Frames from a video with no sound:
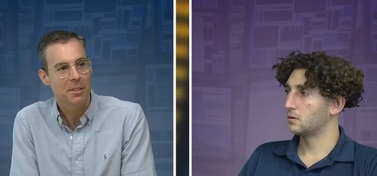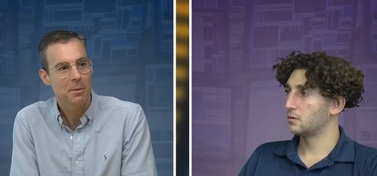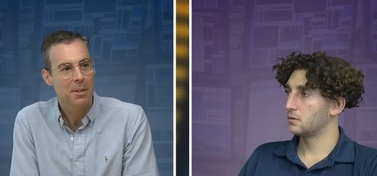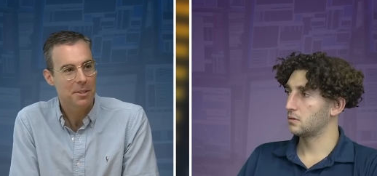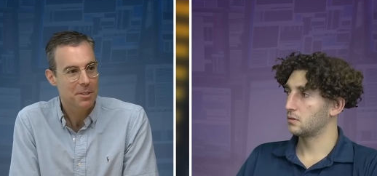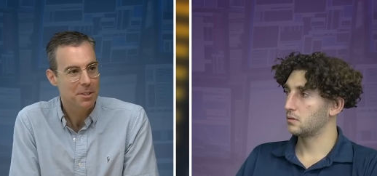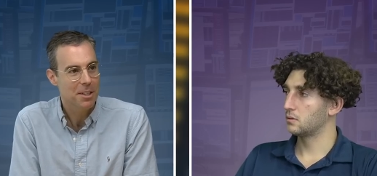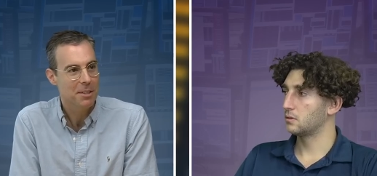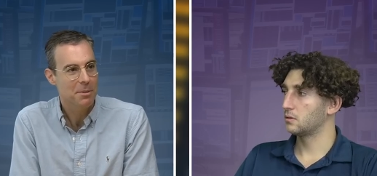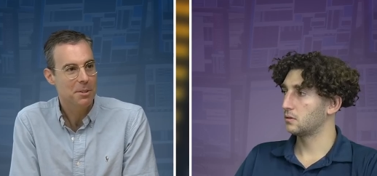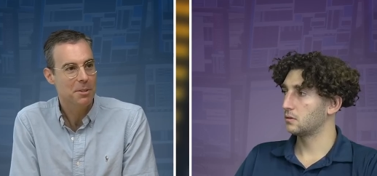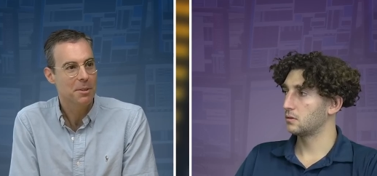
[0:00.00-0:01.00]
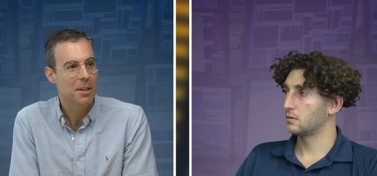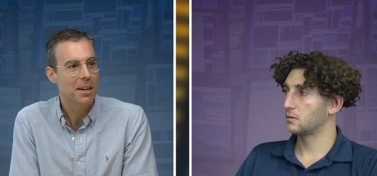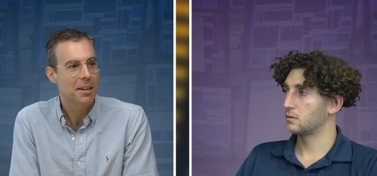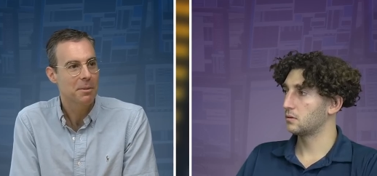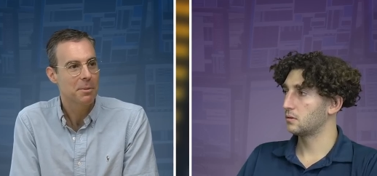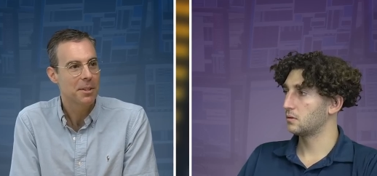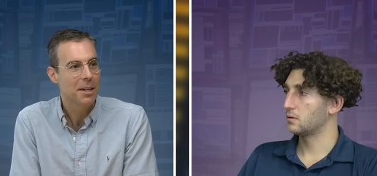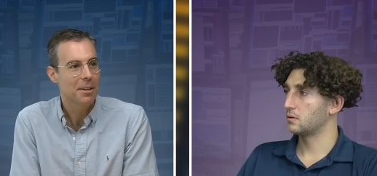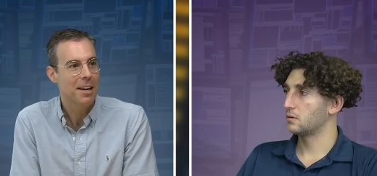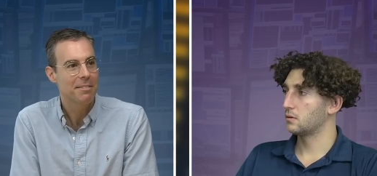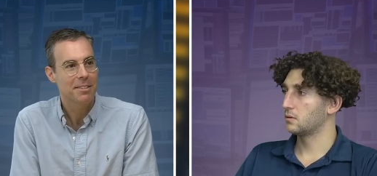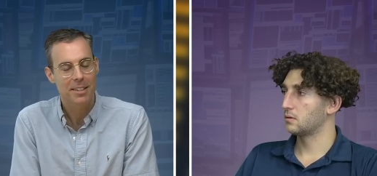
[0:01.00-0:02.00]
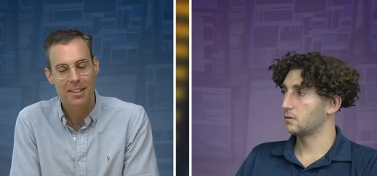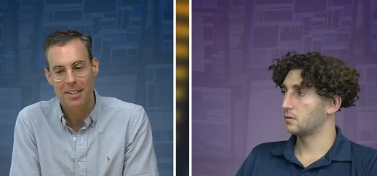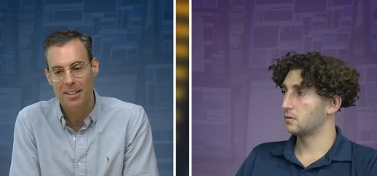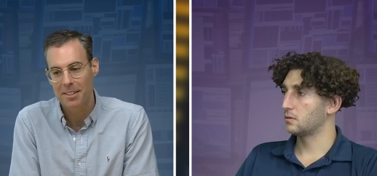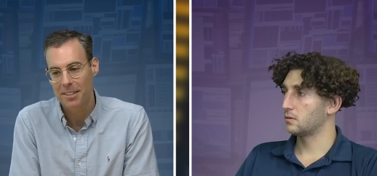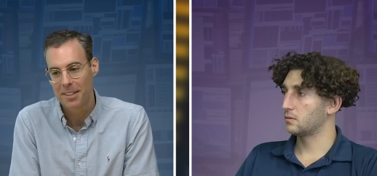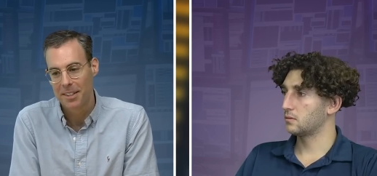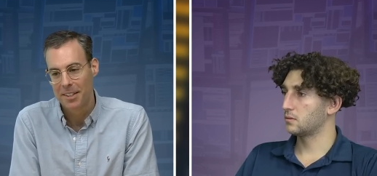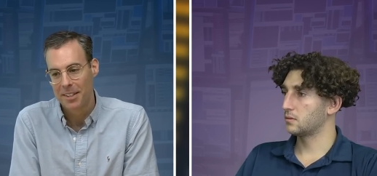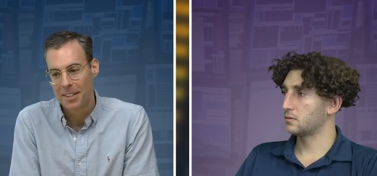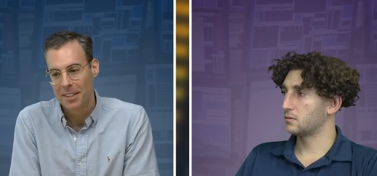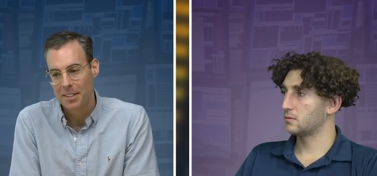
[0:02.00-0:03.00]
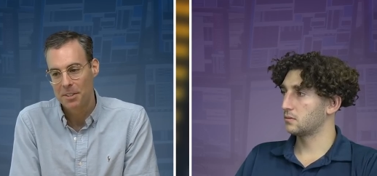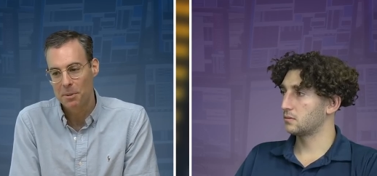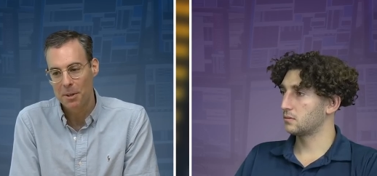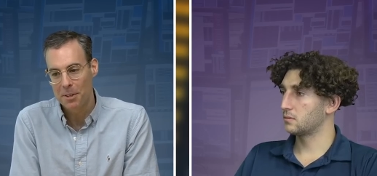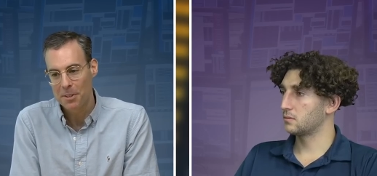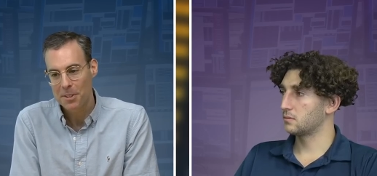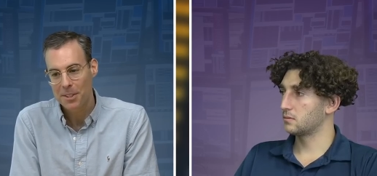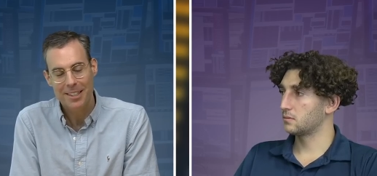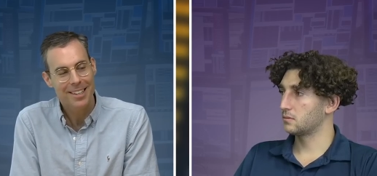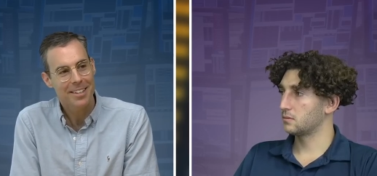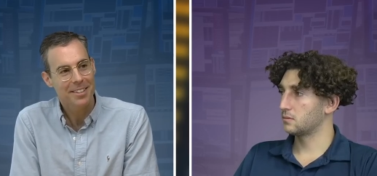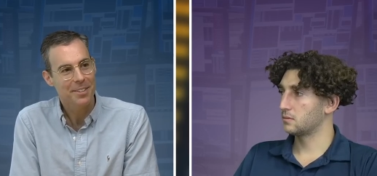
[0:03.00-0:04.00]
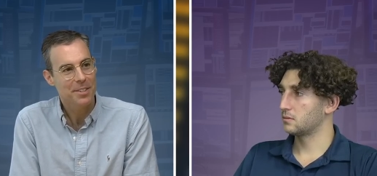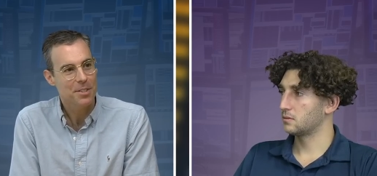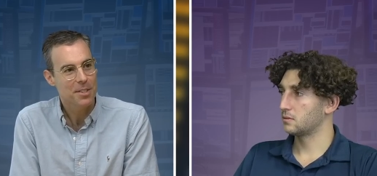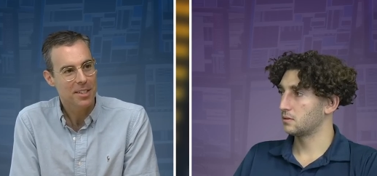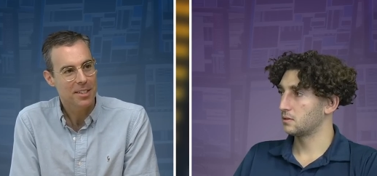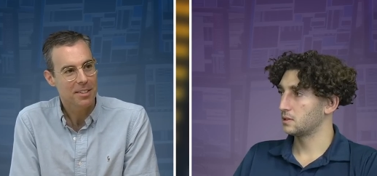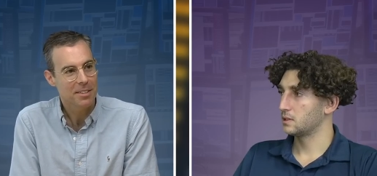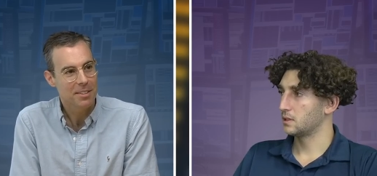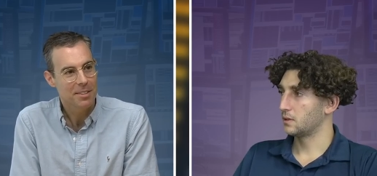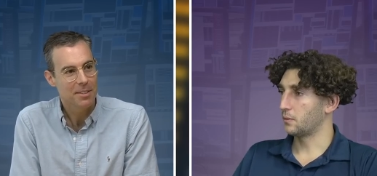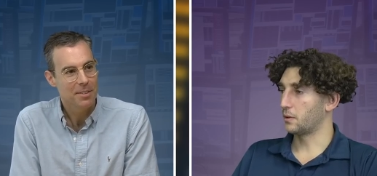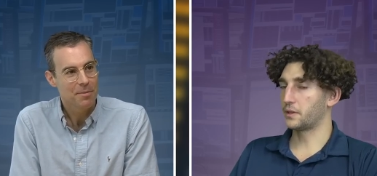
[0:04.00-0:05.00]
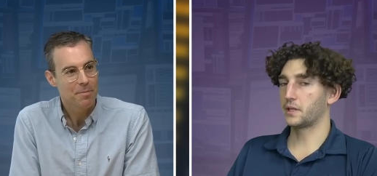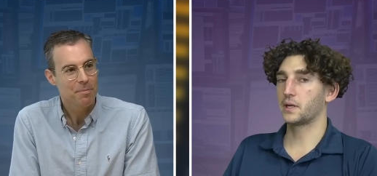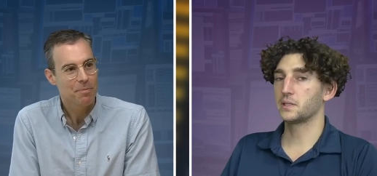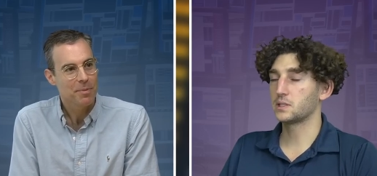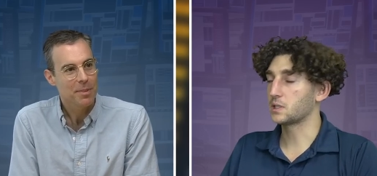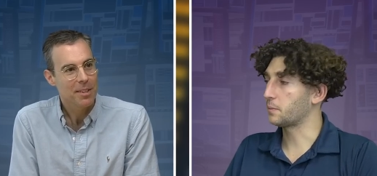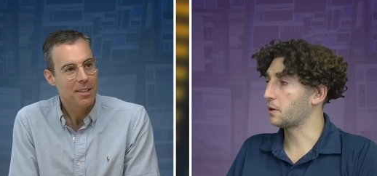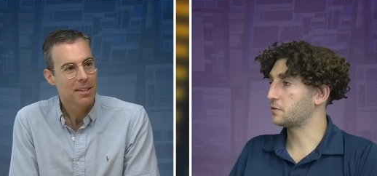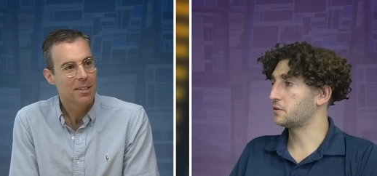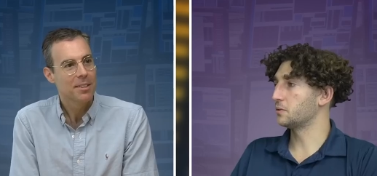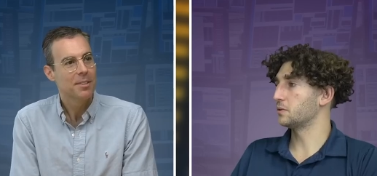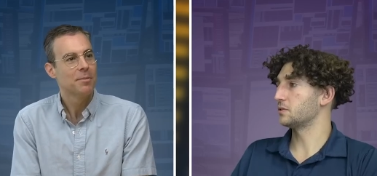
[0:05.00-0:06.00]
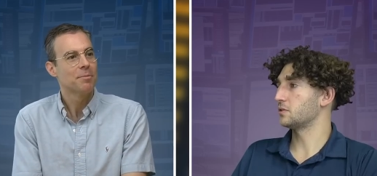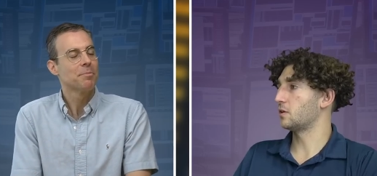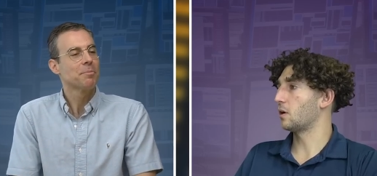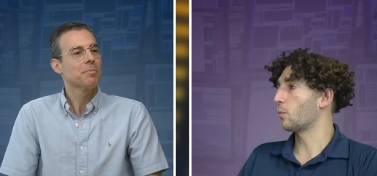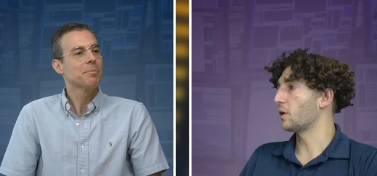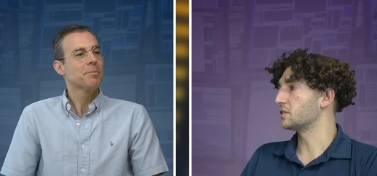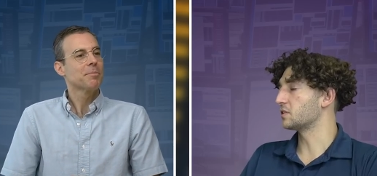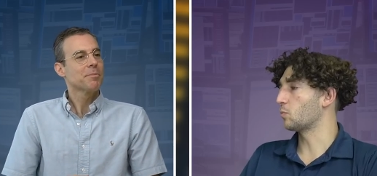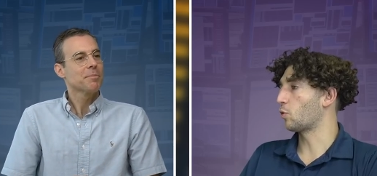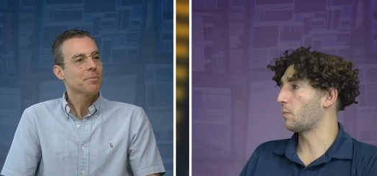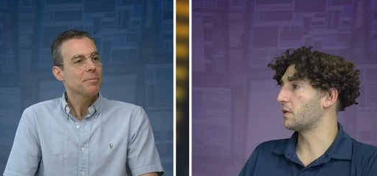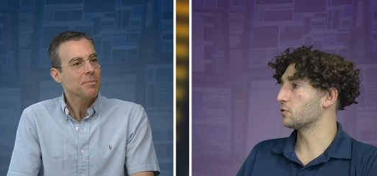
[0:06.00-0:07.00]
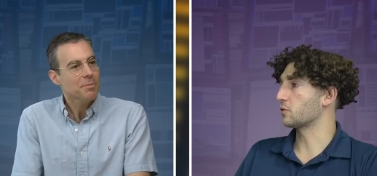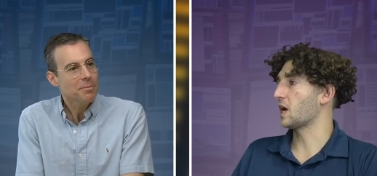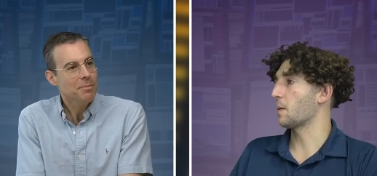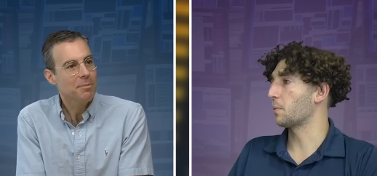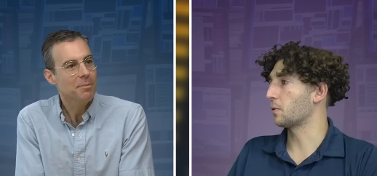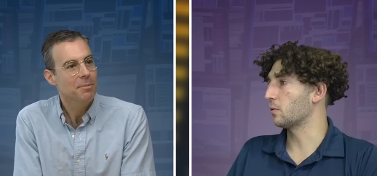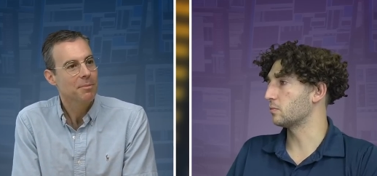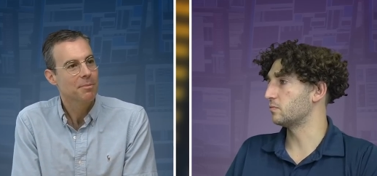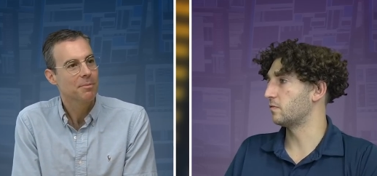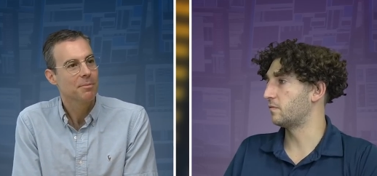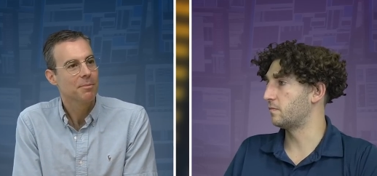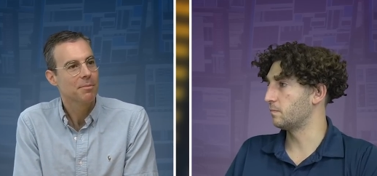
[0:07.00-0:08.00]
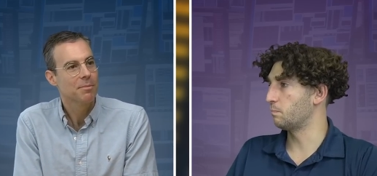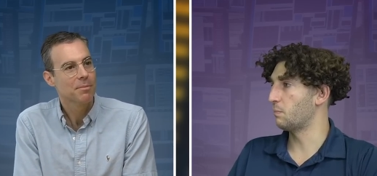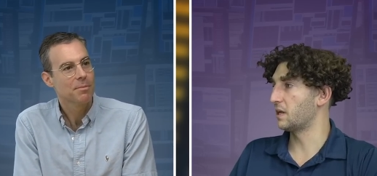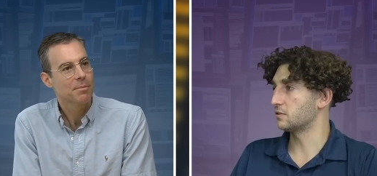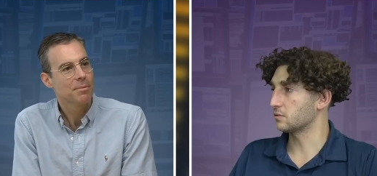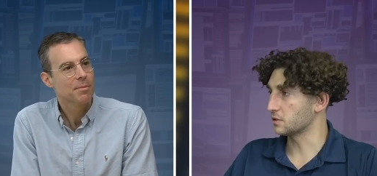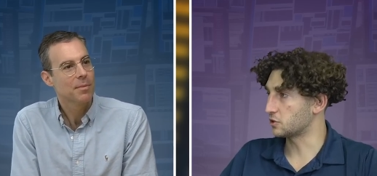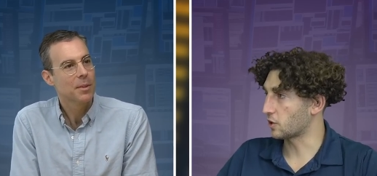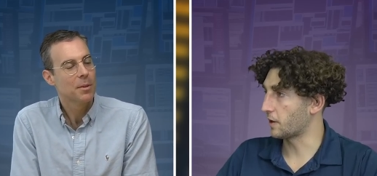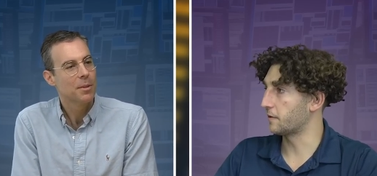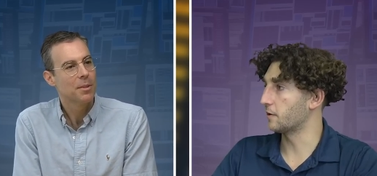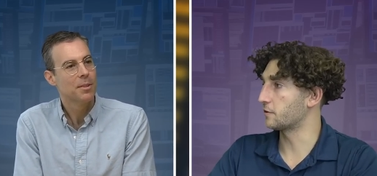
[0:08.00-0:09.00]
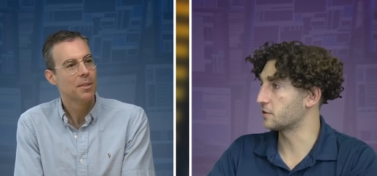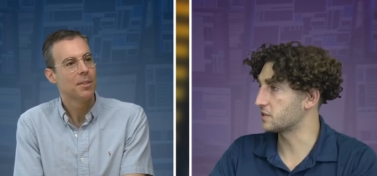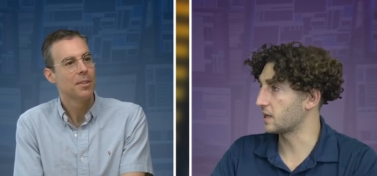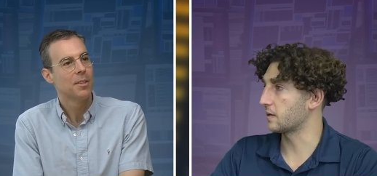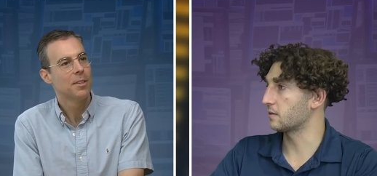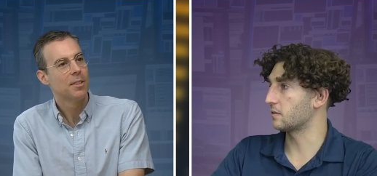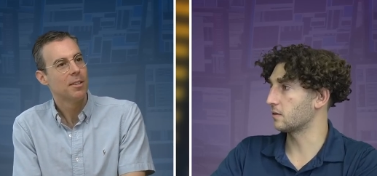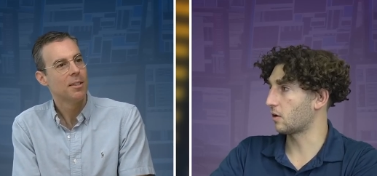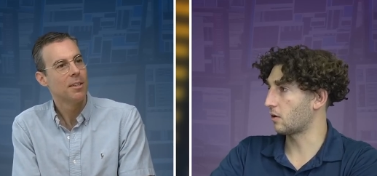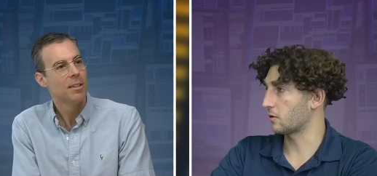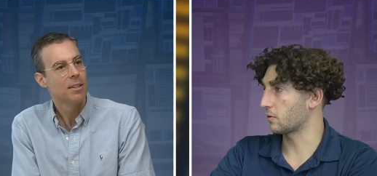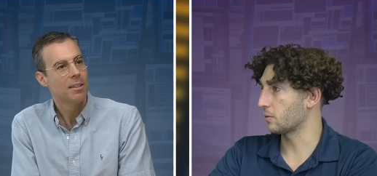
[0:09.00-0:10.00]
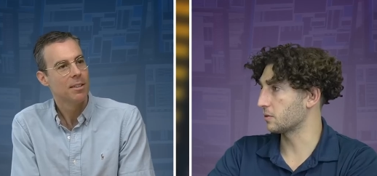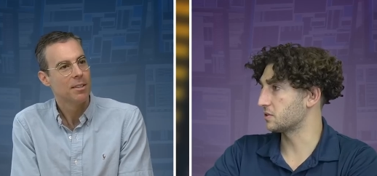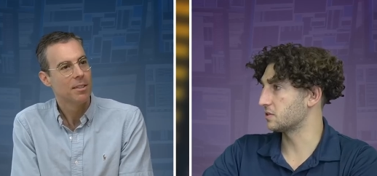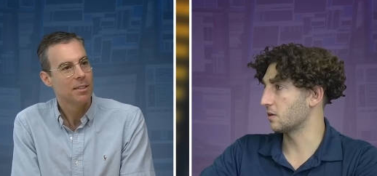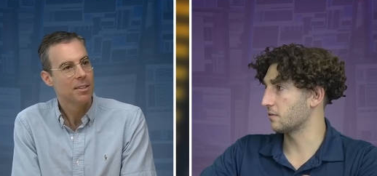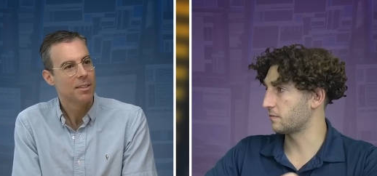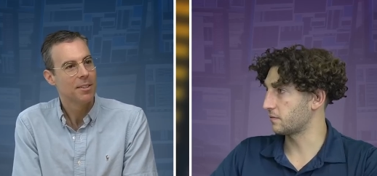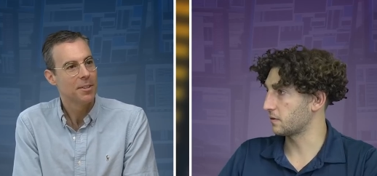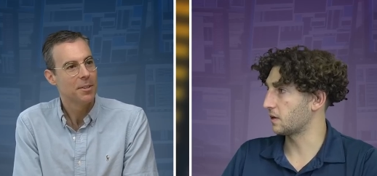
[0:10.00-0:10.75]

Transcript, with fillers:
Speaker 1: why the stock was going higher without having to kind of do all this like analyst digging.
Speaker 2: Well, and the nice thing about too is you're not wasting more mental capital mentally trying to understand the article itself. You